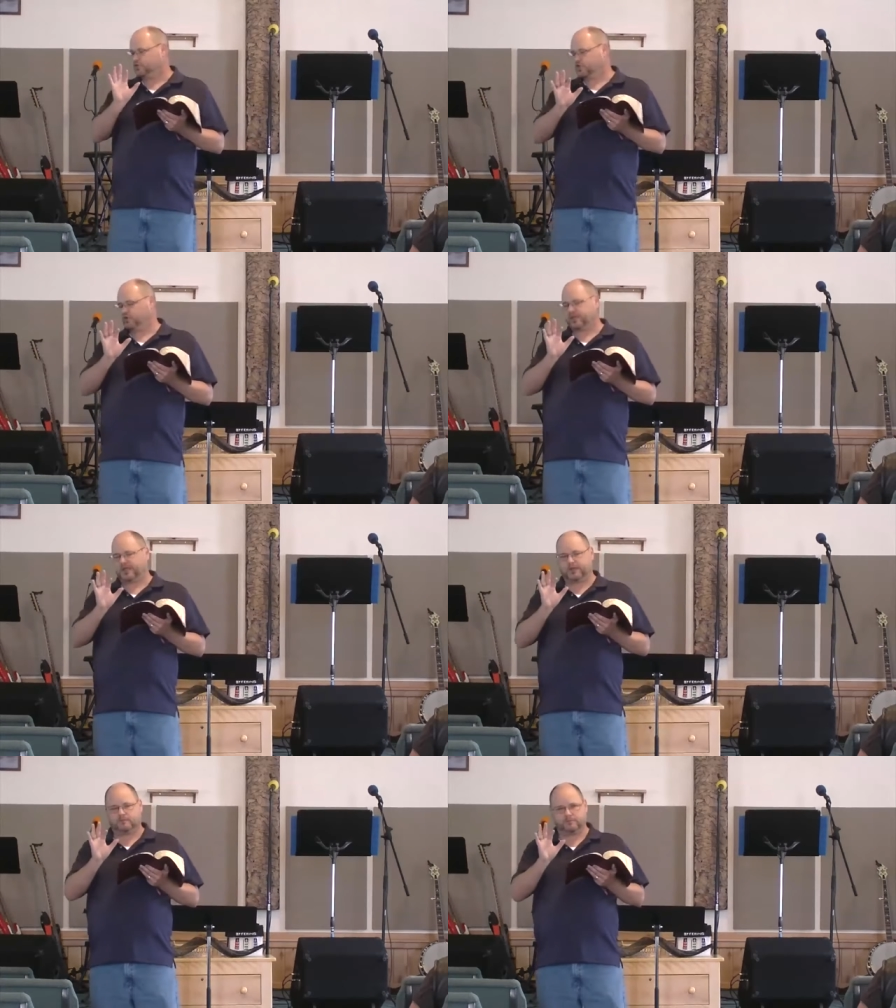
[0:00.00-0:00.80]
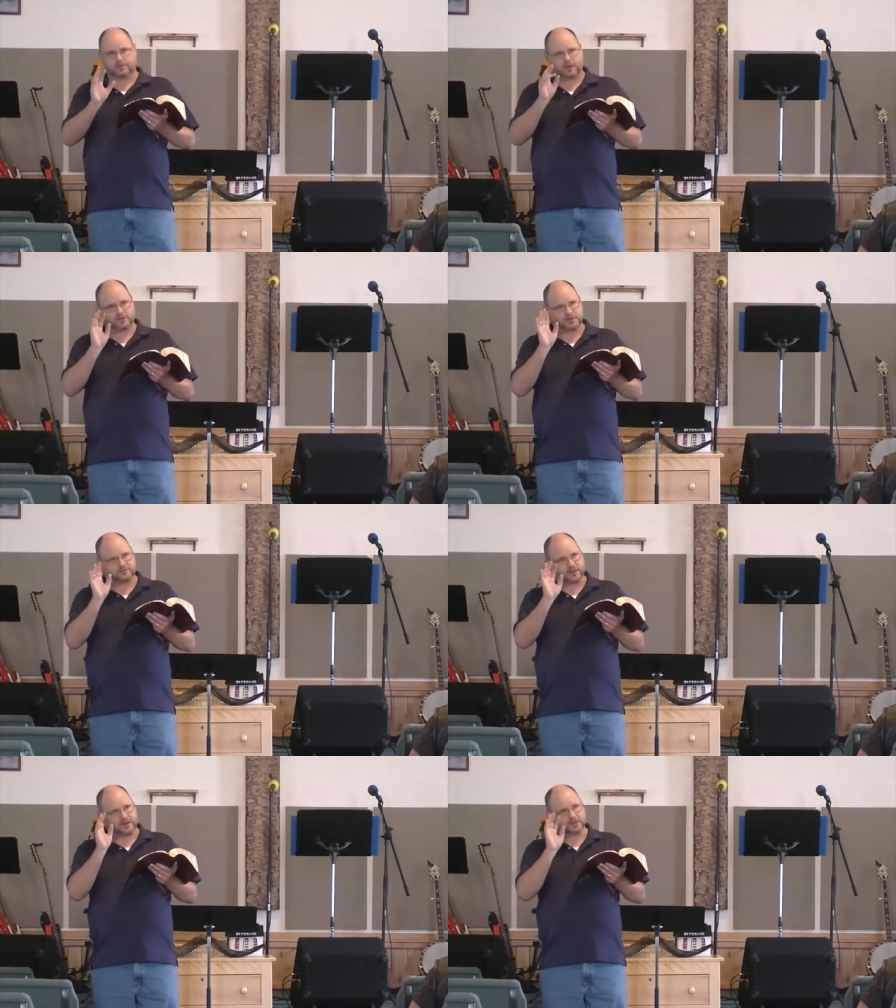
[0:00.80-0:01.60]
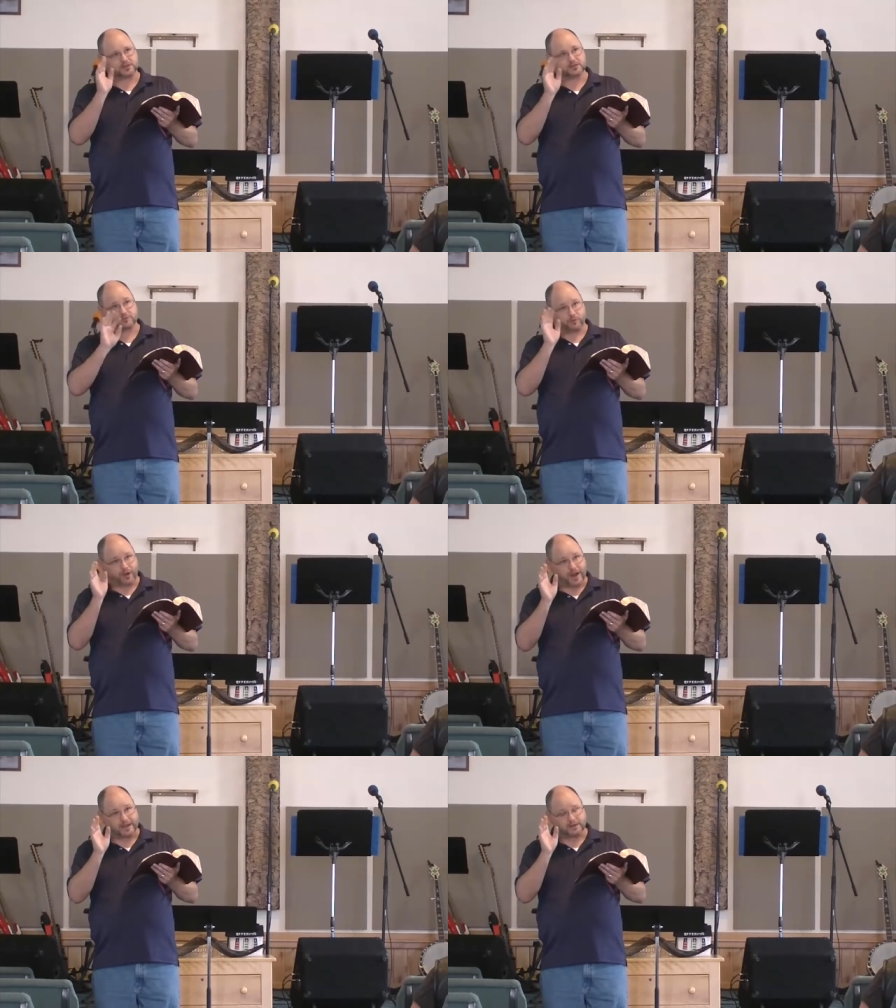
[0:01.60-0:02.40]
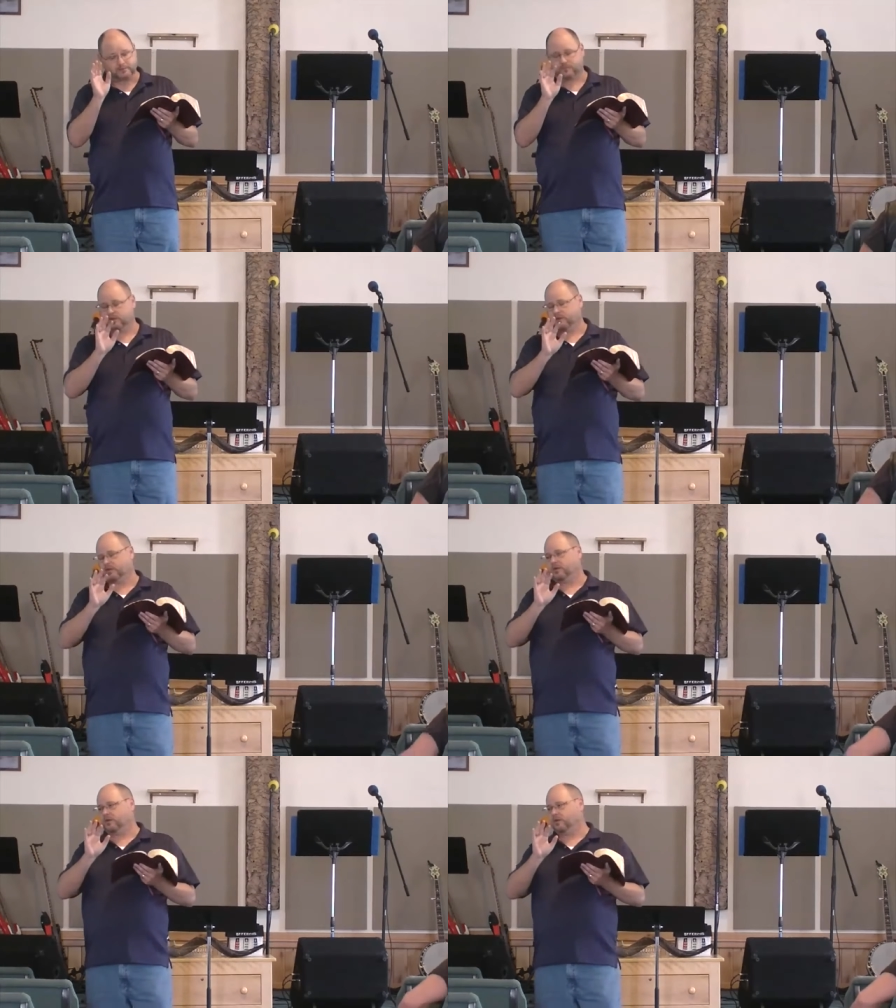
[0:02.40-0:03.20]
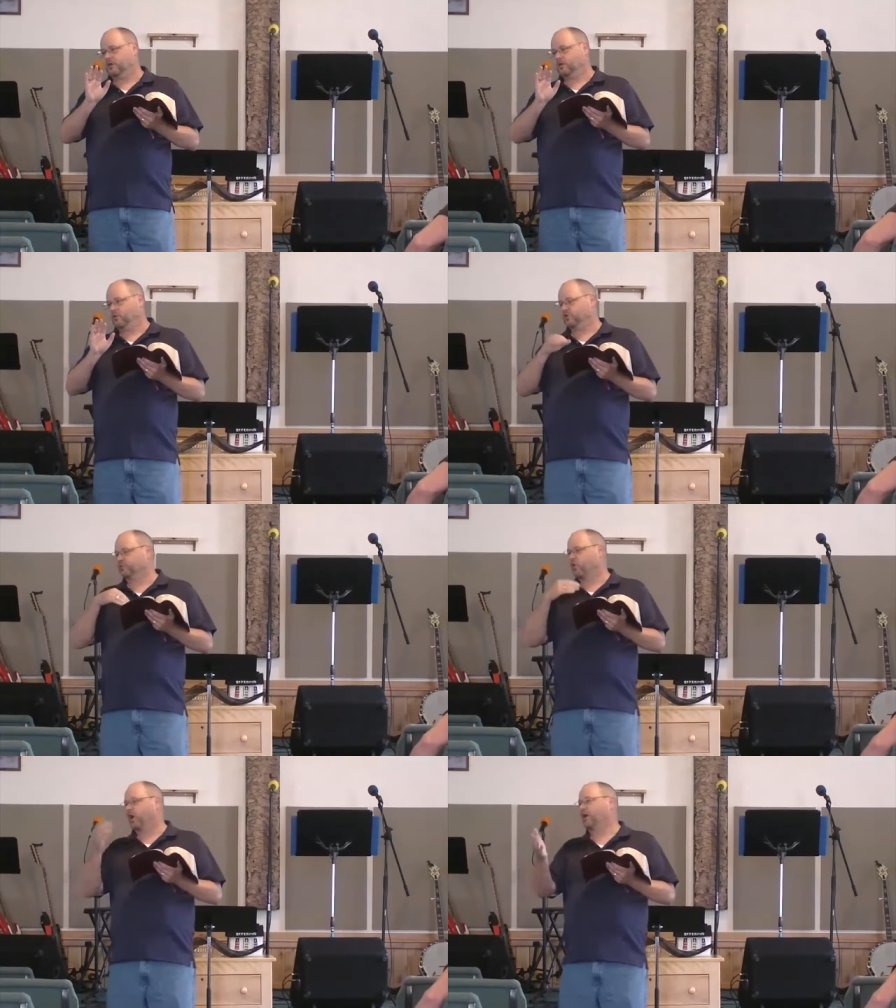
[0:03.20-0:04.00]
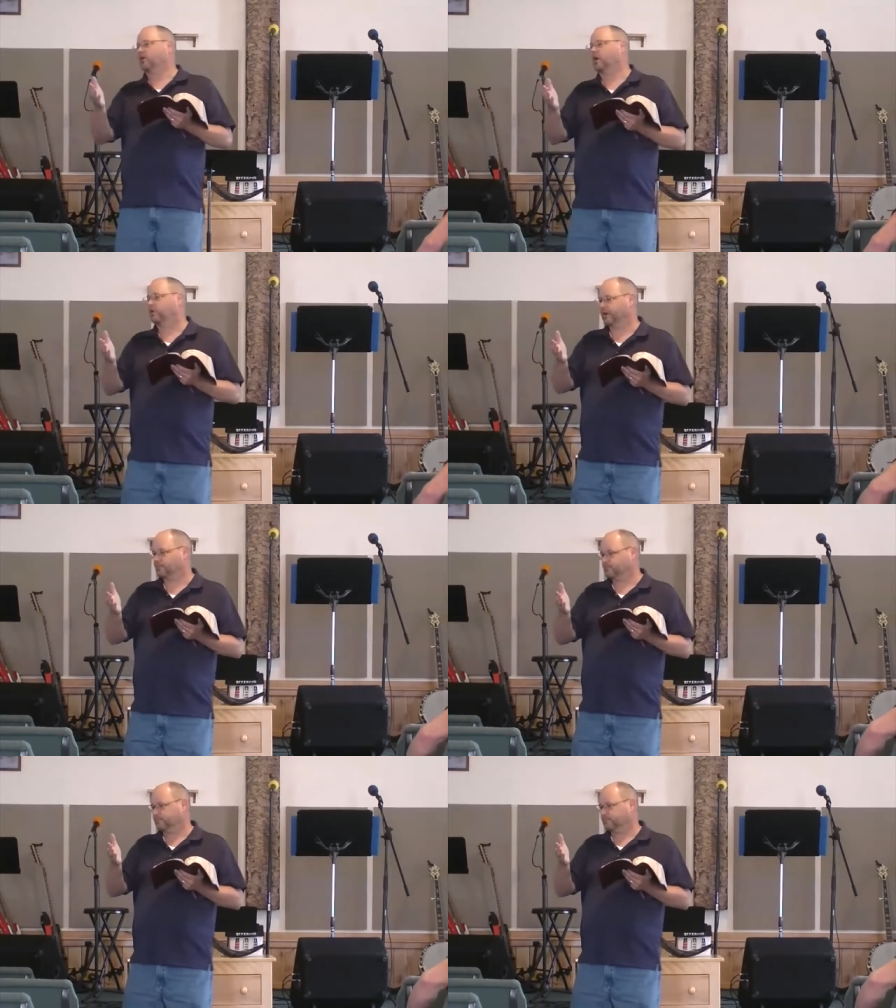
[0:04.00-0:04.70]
Judy, now see if I get this right, was more outgoing.